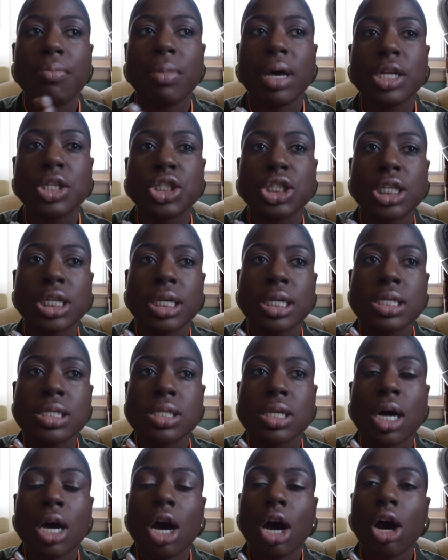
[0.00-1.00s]

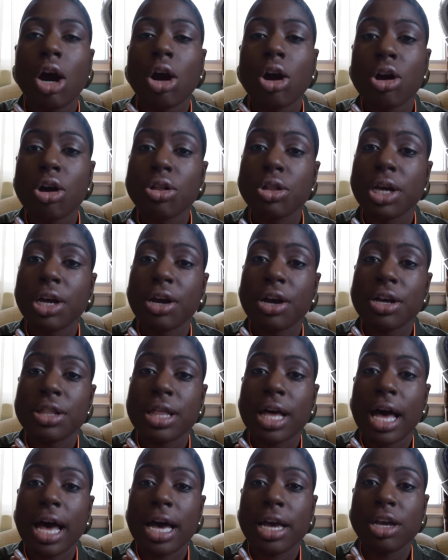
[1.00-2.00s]
mentioned earlier
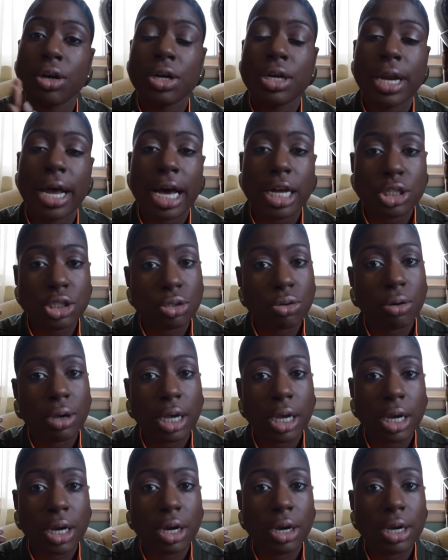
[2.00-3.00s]
that your natural
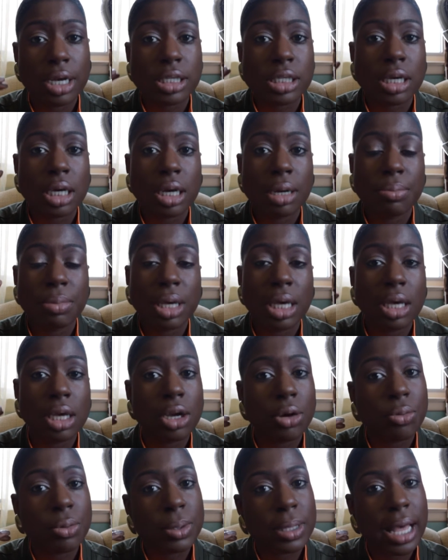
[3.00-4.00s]
hair is going to meet
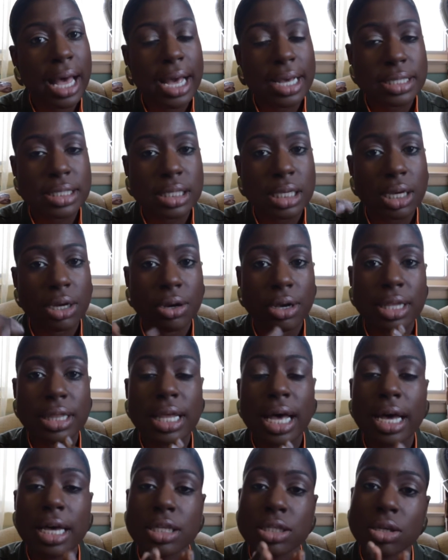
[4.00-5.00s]
your relaxed hair, and
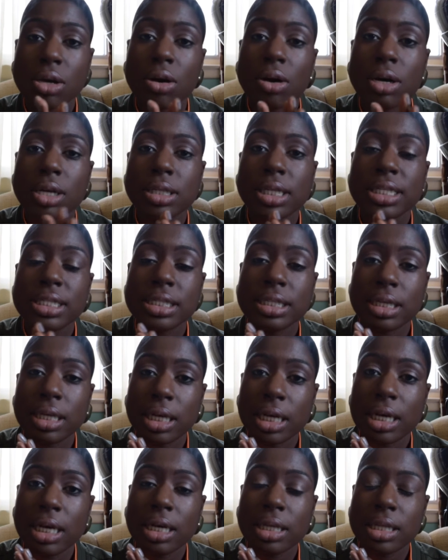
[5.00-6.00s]
that is called
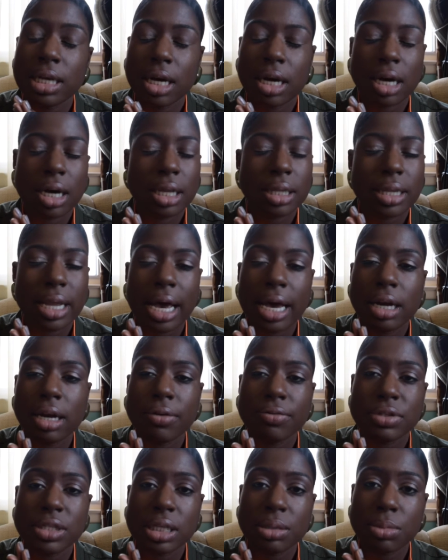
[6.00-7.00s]
the line
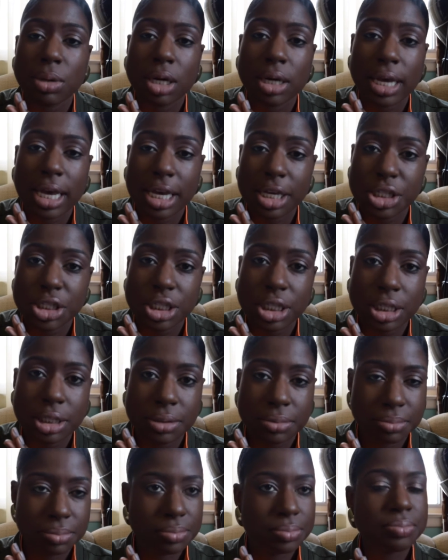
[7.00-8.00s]
of demarcation.
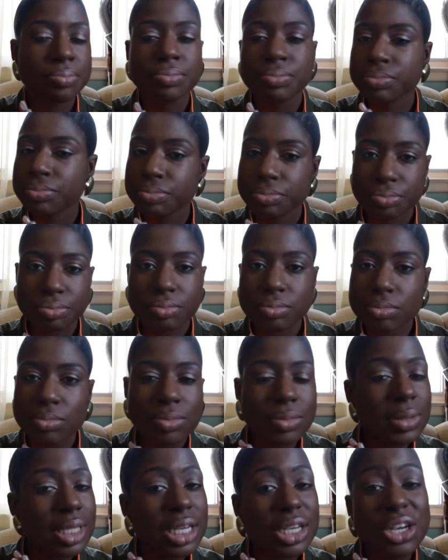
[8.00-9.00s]

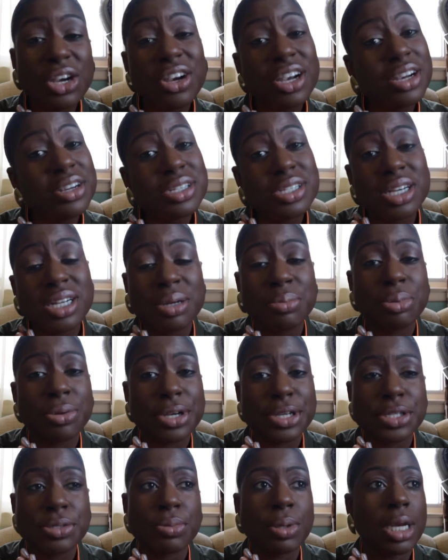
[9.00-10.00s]
Your hair is going to
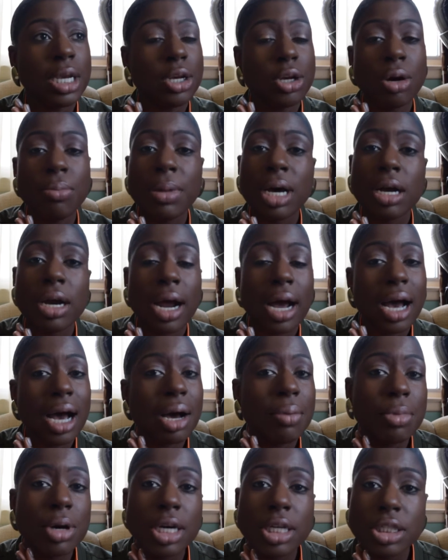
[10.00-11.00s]
break, sweetie. No matter
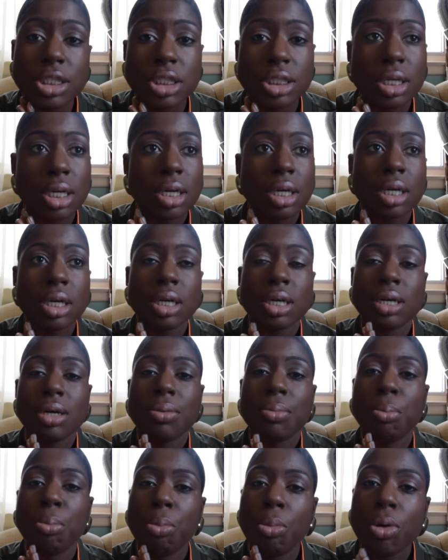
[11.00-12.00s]
how much
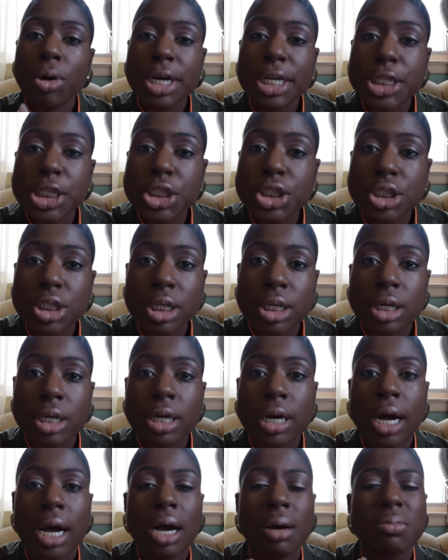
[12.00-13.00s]

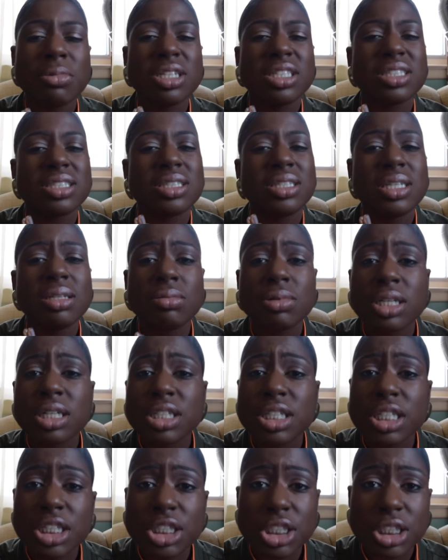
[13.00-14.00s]
moisture, how much deep
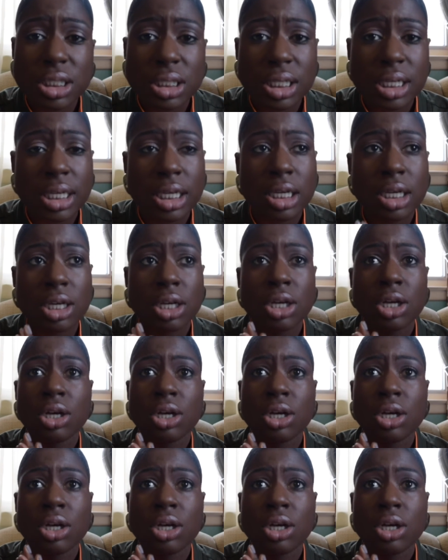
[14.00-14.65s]
conditioning,